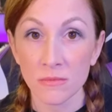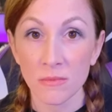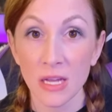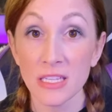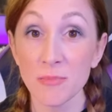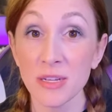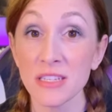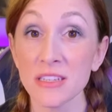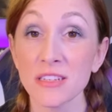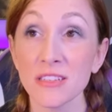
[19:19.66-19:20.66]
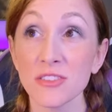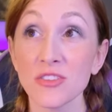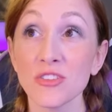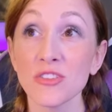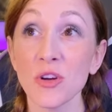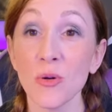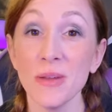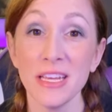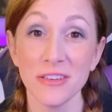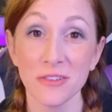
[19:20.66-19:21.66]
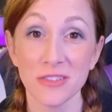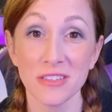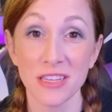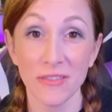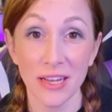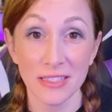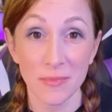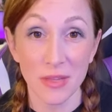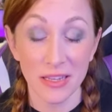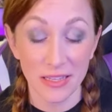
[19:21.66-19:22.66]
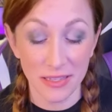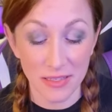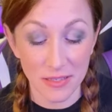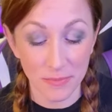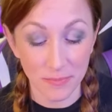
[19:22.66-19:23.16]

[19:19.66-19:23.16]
It's been so many years since I've had something like this.